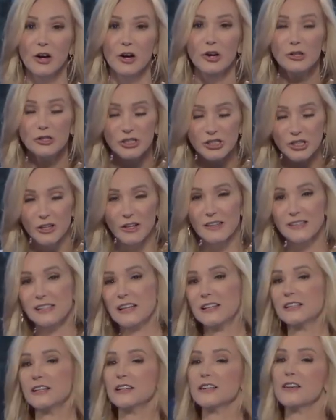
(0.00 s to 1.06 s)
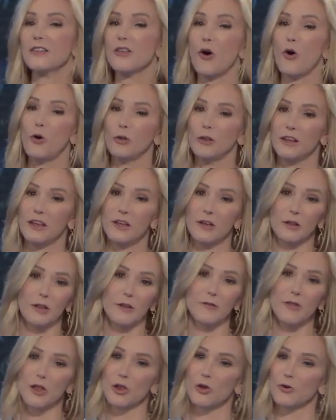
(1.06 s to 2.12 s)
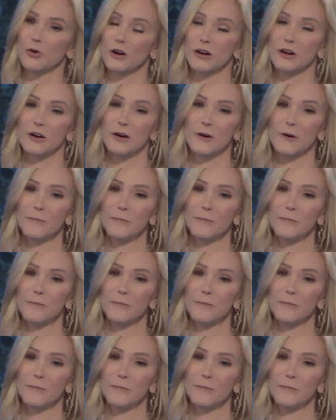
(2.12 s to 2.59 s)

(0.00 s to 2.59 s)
Who shall ascend into the holy hill of the Lord?